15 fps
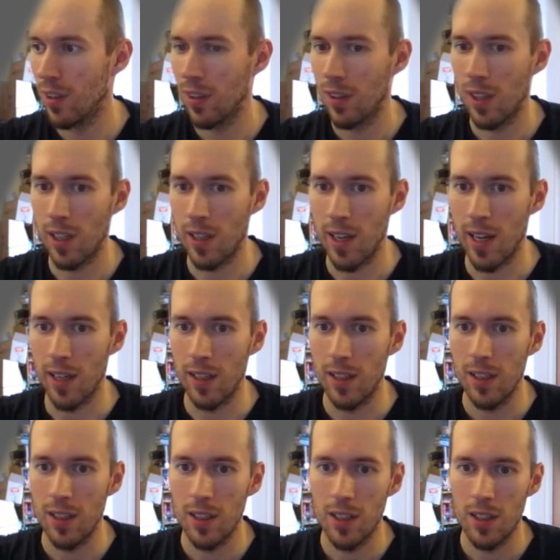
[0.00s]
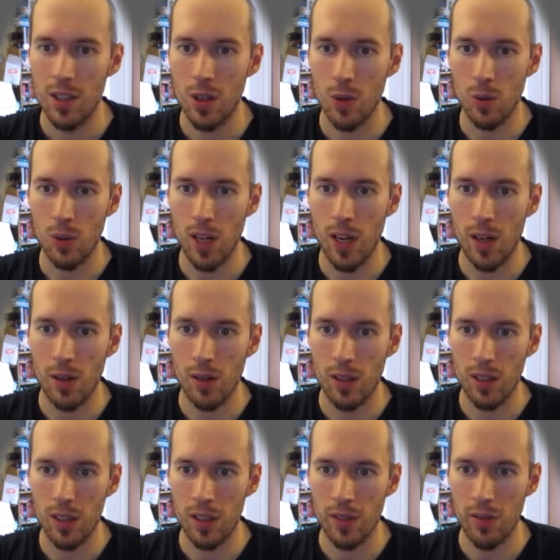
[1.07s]
like that so now
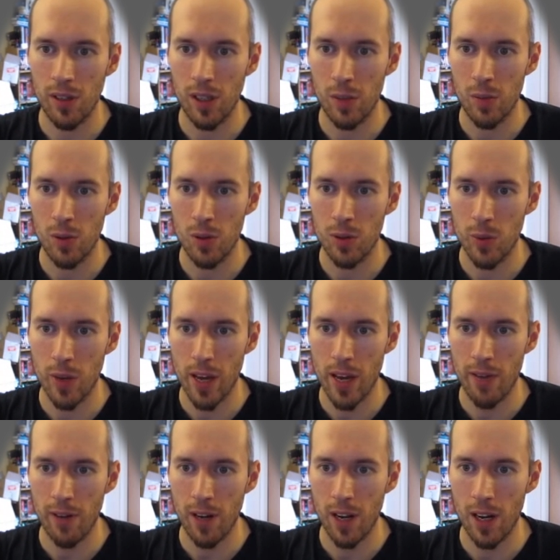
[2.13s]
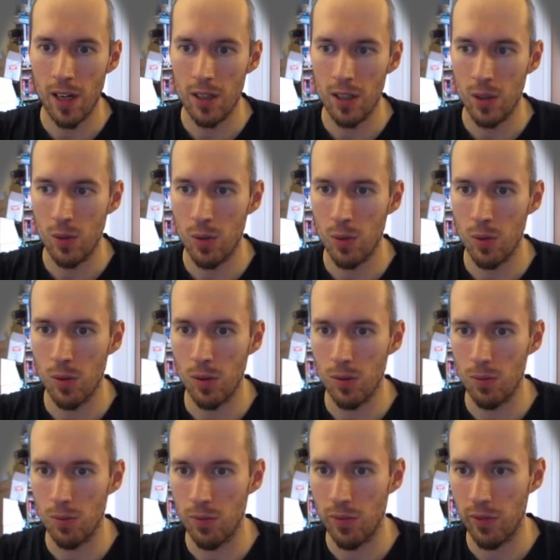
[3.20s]
in the variables we have it here so we will
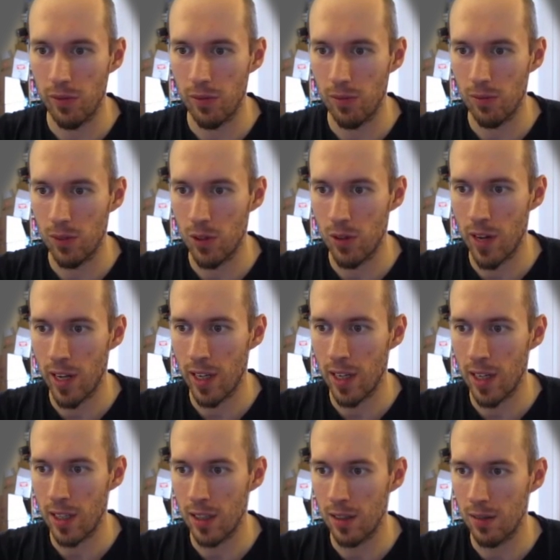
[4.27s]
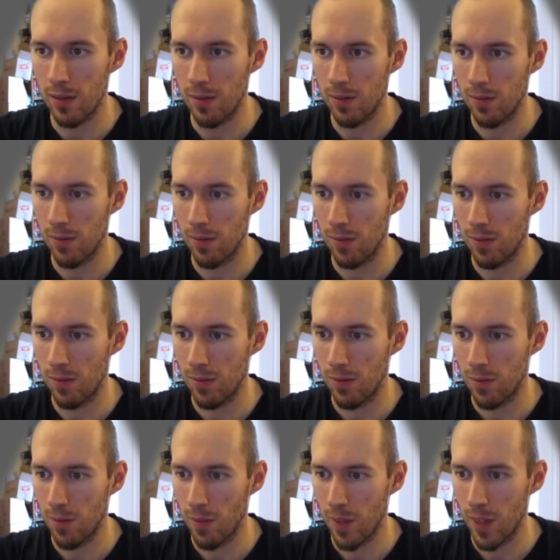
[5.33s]
drag it in
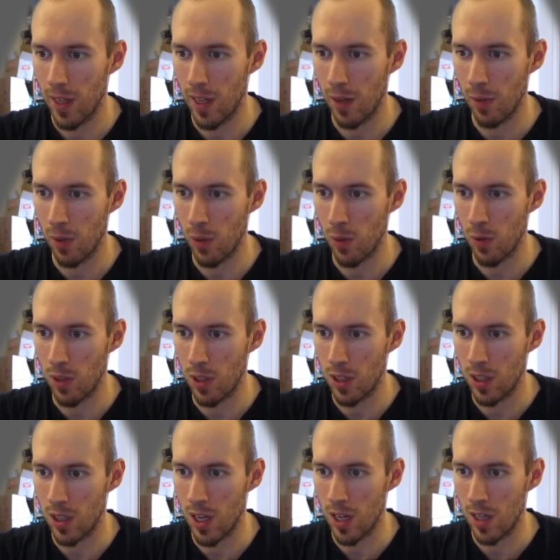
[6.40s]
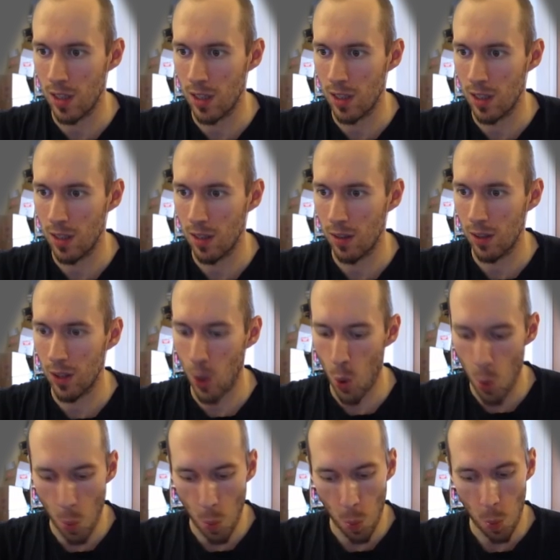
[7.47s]
and we will set it
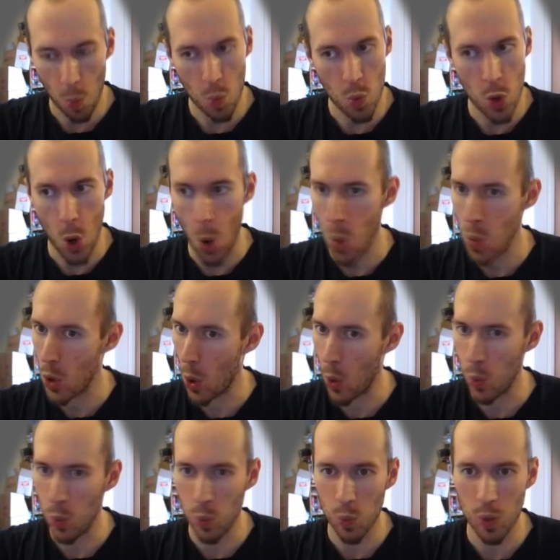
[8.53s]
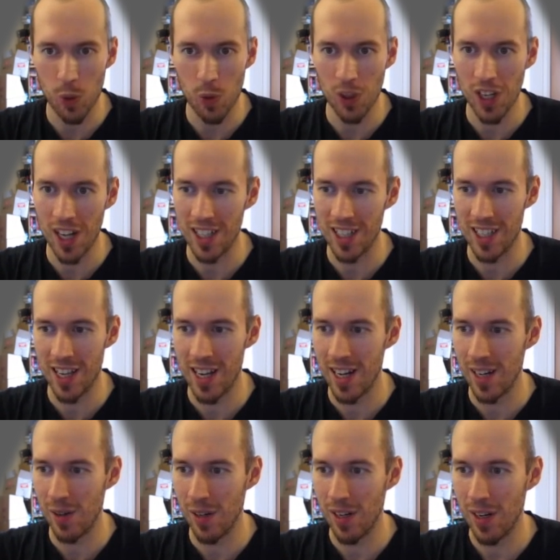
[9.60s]
nope nope nope we will not set
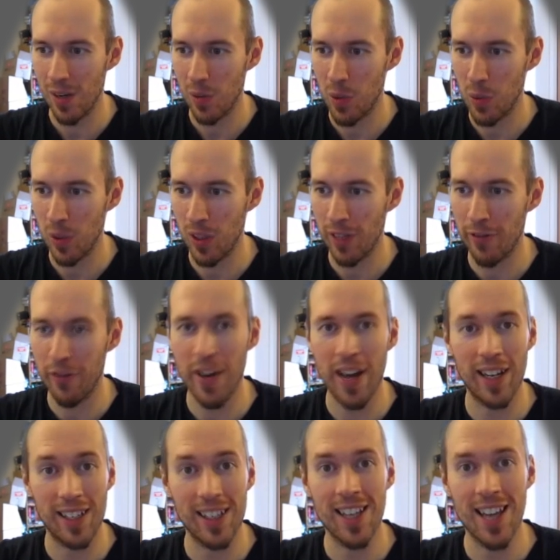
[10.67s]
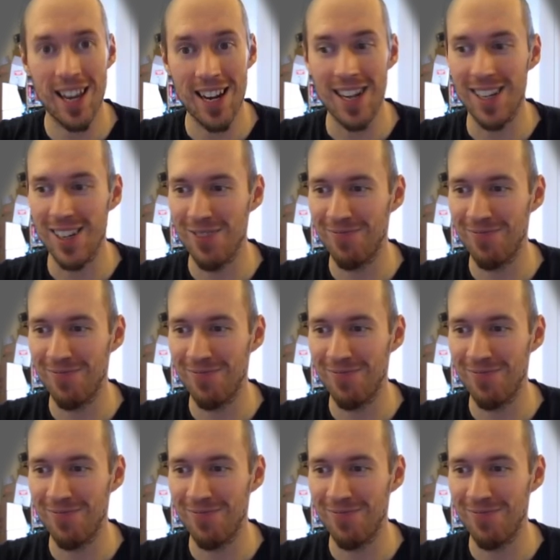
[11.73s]
it we will in fact get it.